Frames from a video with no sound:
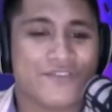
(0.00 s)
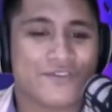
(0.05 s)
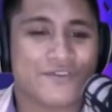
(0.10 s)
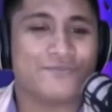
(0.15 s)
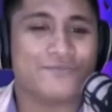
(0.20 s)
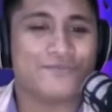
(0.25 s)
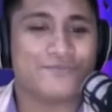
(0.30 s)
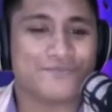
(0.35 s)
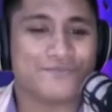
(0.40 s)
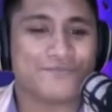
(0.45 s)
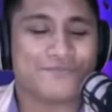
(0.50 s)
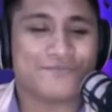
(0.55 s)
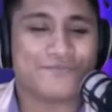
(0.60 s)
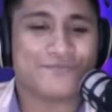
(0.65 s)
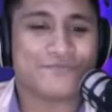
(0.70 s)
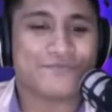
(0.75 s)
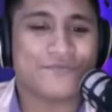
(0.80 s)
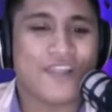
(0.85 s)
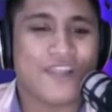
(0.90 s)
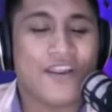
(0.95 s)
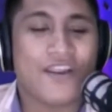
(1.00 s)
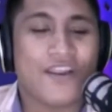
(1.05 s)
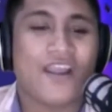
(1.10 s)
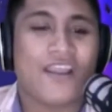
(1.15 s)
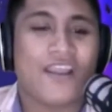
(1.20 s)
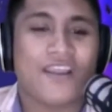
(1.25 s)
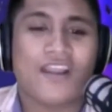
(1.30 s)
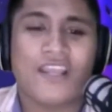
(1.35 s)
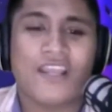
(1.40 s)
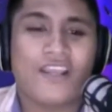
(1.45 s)
true.
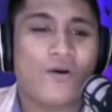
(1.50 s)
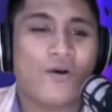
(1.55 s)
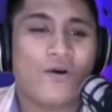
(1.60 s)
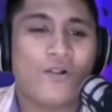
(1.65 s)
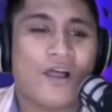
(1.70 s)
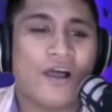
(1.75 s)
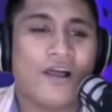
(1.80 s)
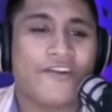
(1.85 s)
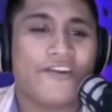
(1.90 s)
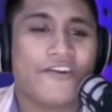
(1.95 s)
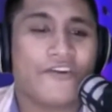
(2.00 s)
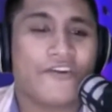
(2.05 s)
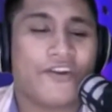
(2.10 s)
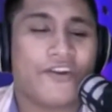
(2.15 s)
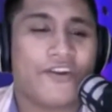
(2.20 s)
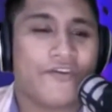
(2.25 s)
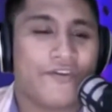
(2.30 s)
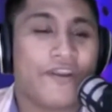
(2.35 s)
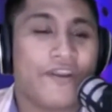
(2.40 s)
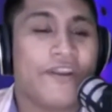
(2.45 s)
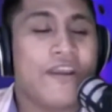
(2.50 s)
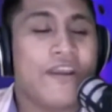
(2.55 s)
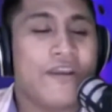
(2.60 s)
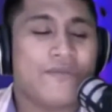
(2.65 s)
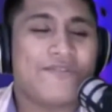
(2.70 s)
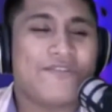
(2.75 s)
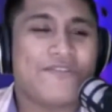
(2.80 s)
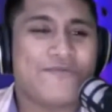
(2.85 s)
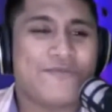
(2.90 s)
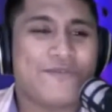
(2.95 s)
I wholeheartedly agree.
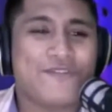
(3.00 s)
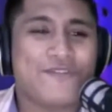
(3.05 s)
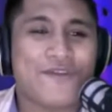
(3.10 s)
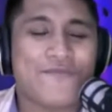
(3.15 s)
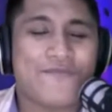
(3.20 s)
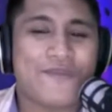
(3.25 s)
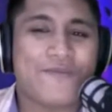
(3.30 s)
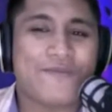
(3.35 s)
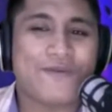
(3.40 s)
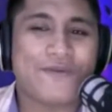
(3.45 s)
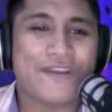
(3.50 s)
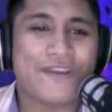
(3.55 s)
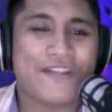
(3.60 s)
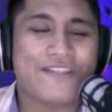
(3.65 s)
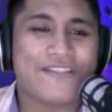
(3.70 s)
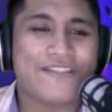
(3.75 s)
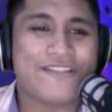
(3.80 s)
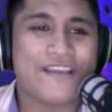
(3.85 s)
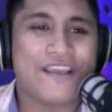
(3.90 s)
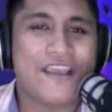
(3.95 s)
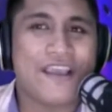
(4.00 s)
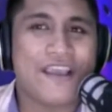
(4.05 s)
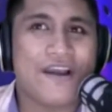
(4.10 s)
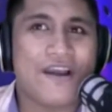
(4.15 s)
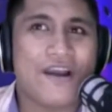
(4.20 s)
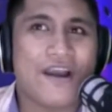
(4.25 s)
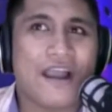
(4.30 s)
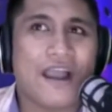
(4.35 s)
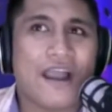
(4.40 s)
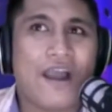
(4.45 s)
But then for some people, it's
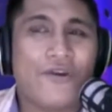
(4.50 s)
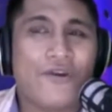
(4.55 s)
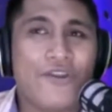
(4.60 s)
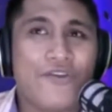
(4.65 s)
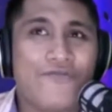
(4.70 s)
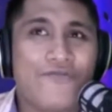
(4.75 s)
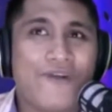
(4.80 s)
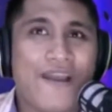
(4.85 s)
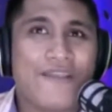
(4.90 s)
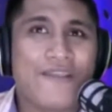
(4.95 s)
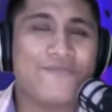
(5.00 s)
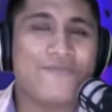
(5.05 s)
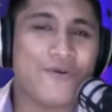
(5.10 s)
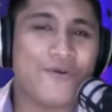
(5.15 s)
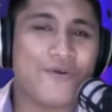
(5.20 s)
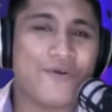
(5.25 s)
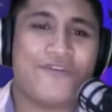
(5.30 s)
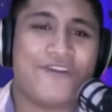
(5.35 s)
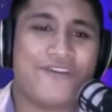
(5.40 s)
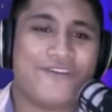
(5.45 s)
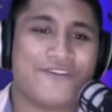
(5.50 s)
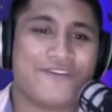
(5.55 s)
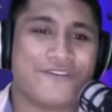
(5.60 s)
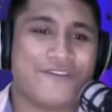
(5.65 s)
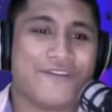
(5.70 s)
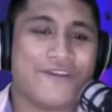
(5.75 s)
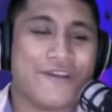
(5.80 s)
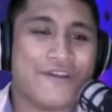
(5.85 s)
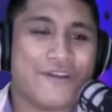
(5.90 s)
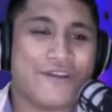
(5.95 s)
how do you find the
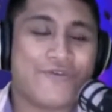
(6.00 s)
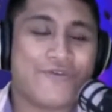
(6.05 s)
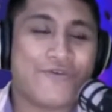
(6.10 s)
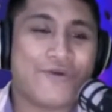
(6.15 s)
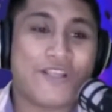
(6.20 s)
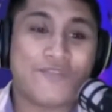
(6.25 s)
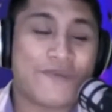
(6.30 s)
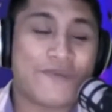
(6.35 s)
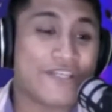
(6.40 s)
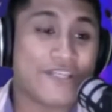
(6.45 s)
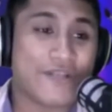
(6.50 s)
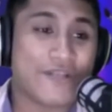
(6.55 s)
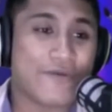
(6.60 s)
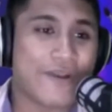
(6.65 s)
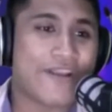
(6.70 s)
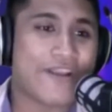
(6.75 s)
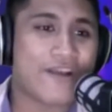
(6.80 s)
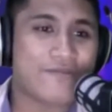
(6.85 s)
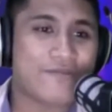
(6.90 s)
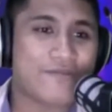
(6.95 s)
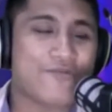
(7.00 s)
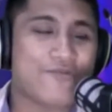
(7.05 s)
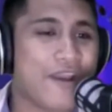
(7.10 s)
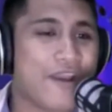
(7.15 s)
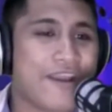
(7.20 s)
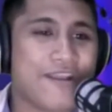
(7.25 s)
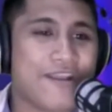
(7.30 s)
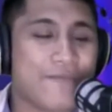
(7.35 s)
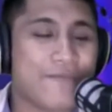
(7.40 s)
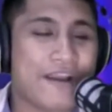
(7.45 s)
motivation, especially when it comes to
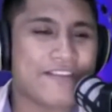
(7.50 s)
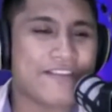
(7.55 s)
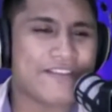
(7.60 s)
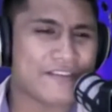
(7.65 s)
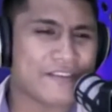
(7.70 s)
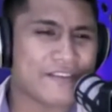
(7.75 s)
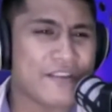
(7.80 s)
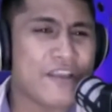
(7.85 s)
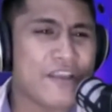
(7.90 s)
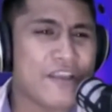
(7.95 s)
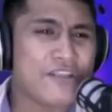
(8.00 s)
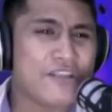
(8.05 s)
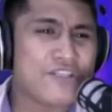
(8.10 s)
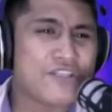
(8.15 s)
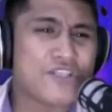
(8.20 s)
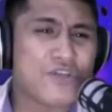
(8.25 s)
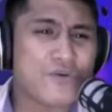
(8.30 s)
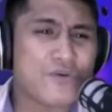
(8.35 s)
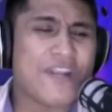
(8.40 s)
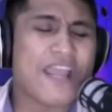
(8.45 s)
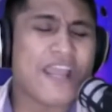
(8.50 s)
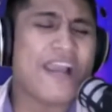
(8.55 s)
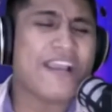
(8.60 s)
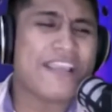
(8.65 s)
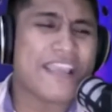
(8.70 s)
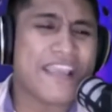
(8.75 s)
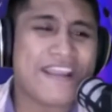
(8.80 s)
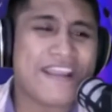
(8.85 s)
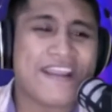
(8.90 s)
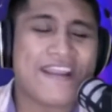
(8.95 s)
riding a bicycle, to do it
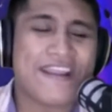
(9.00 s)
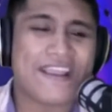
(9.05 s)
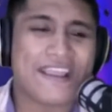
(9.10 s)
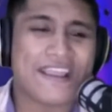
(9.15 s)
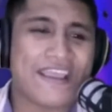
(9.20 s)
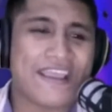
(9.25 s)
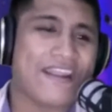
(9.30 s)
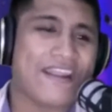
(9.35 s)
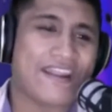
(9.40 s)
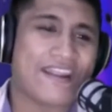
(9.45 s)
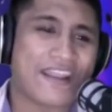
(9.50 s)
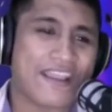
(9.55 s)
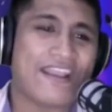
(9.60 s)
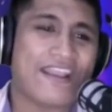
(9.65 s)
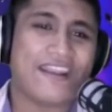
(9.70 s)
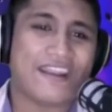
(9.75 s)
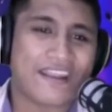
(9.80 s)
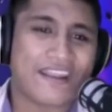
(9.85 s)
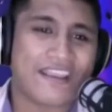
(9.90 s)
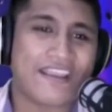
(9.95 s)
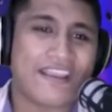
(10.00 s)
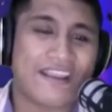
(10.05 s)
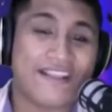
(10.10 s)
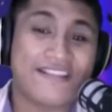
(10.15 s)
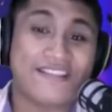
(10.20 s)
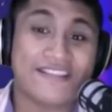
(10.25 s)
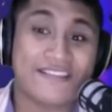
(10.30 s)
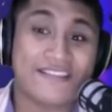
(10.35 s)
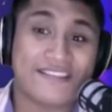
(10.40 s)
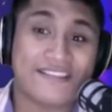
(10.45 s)
again and again and again and again?
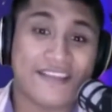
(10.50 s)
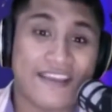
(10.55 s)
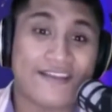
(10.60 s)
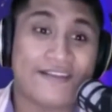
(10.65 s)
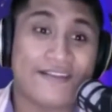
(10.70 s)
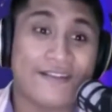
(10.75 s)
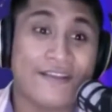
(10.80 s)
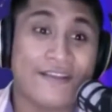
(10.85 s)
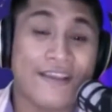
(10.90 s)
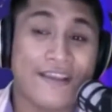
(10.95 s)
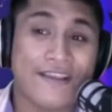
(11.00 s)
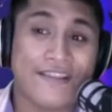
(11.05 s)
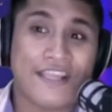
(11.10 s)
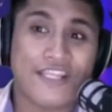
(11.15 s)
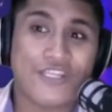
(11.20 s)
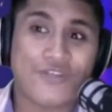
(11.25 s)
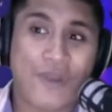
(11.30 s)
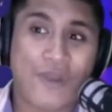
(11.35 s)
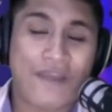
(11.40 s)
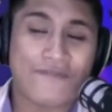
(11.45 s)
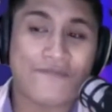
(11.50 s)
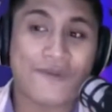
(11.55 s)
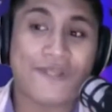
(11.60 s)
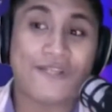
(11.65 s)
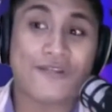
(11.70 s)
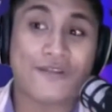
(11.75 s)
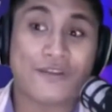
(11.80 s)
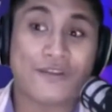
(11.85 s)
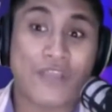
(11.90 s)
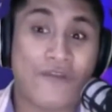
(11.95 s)
It's a cycle that you have to
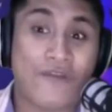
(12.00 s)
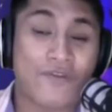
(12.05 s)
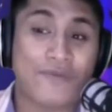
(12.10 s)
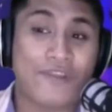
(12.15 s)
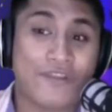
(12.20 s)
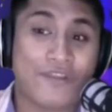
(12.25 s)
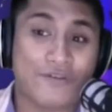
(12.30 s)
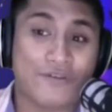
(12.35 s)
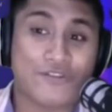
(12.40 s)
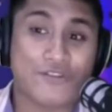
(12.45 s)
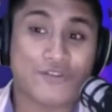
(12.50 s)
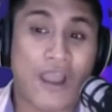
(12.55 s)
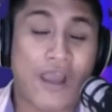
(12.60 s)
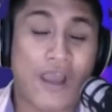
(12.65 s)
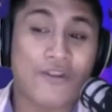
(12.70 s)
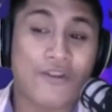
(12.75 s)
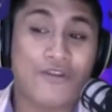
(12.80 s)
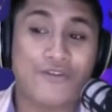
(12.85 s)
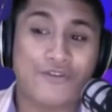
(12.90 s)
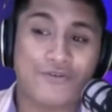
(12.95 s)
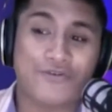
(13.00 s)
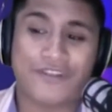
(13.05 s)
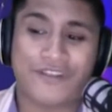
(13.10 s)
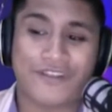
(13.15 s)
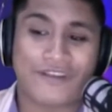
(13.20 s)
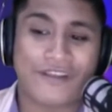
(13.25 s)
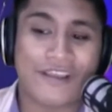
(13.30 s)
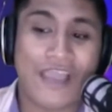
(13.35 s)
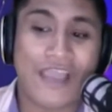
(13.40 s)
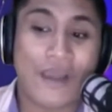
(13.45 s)
be used to. How do you do it?
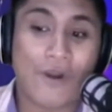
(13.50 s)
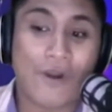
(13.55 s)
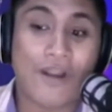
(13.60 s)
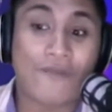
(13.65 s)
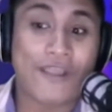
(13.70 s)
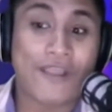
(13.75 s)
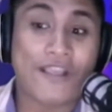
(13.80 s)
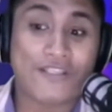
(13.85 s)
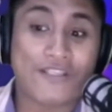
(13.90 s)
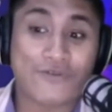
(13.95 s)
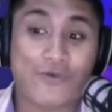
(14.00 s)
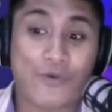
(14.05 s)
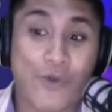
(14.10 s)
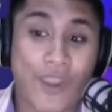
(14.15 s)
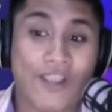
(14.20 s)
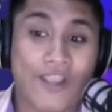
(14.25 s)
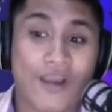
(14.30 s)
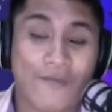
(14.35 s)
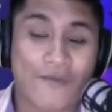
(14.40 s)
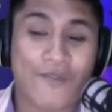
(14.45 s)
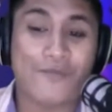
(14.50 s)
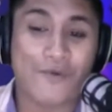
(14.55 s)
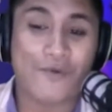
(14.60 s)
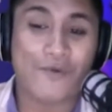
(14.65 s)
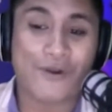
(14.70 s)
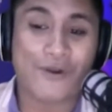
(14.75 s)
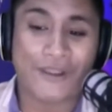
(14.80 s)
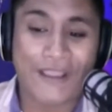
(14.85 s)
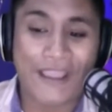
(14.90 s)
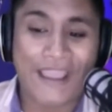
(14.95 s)
What makes you wake up in the
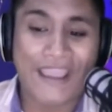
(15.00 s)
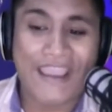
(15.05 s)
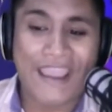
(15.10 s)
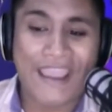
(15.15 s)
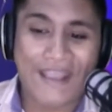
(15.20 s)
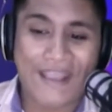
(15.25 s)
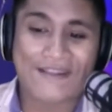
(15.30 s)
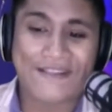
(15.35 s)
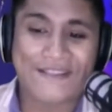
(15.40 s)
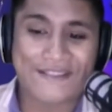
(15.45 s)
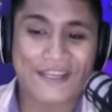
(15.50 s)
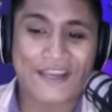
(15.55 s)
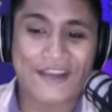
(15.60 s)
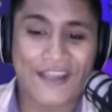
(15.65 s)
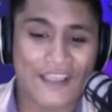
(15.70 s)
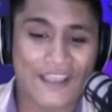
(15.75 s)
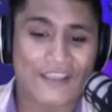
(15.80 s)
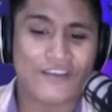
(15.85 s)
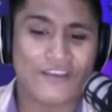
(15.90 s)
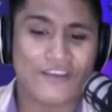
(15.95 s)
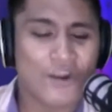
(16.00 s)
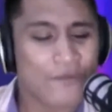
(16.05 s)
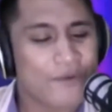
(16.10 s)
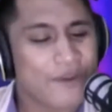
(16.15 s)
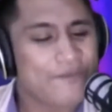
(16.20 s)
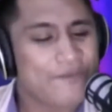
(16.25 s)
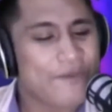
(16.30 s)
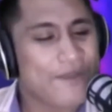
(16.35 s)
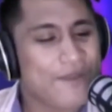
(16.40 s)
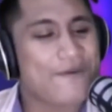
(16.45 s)
morning and decide, hey, I'm going
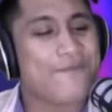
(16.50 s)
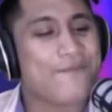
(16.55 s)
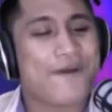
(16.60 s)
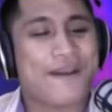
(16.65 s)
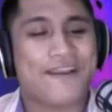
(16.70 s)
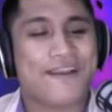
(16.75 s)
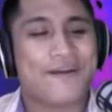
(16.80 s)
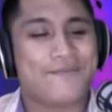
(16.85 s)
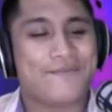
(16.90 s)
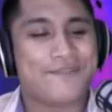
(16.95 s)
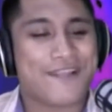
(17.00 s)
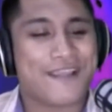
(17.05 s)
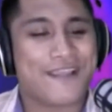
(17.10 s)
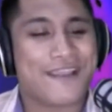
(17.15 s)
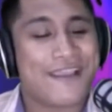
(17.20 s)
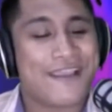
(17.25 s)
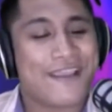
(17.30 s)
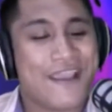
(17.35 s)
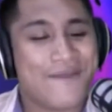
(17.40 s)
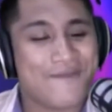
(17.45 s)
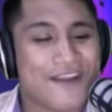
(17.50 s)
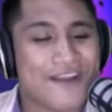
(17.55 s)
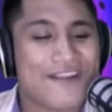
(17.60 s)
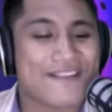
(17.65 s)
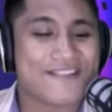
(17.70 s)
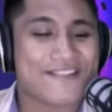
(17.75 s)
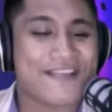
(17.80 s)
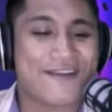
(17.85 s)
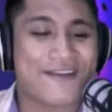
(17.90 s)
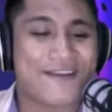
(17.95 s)
to pick my bike up today. I'm going to
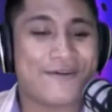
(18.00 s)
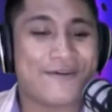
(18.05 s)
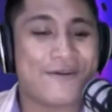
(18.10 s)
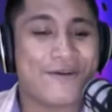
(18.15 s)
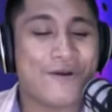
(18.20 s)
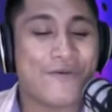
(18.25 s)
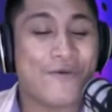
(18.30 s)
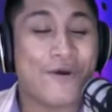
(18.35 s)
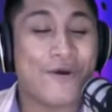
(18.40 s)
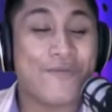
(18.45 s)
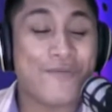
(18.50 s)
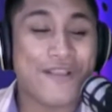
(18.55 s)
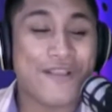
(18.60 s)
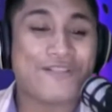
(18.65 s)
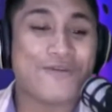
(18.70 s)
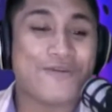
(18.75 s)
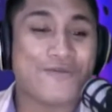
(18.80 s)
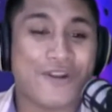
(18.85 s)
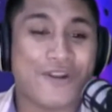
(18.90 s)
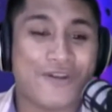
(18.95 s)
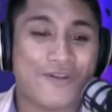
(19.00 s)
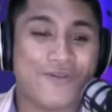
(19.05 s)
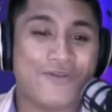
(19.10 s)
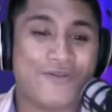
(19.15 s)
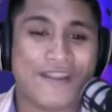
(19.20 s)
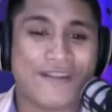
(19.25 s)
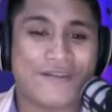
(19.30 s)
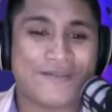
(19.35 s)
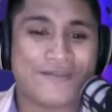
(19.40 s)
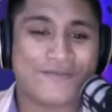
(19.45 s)
cycle. What makes you want to do
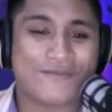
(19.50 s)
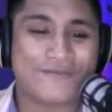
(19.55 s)
that?